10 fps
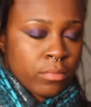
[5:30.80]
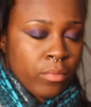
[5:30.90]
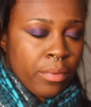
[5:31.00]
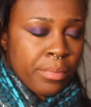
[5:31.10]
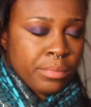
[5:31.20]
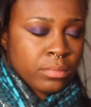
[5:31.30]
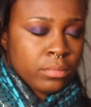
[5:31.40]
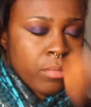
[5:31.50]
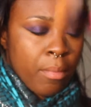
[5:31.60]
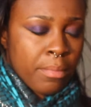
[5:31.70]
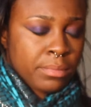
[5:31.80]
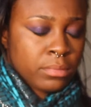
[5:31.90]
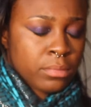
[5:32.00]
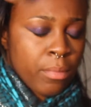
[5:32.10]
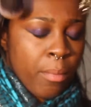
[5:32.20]
And that was just to
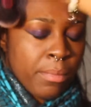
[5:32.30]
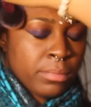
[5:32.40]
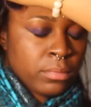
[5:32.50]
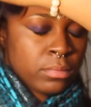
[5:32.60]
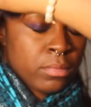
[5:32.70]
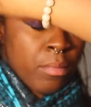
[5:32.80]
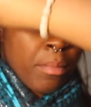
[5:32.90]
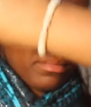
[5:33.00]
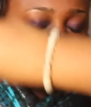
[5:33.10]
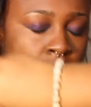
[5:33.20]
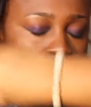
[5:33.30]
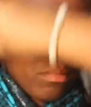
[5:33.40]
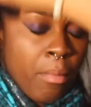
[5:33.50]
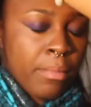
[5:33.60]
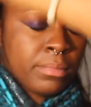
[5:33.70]
set it and give
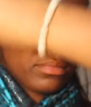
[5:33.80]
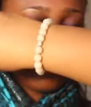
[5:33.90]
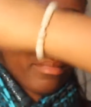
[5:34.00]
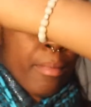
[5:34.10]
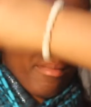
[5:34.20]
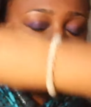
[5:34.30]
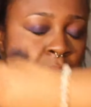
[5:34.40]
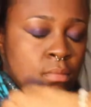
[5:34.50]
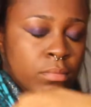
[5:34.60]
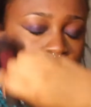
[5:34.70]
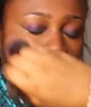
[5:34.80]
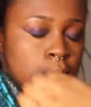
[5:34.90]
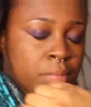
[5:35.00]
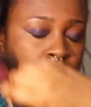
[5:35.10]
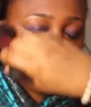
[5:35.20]
the rest of her face an
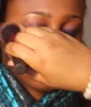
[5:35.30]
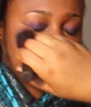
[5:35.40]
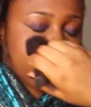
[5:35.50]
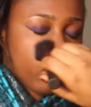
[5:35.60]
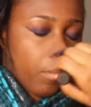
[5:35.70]
even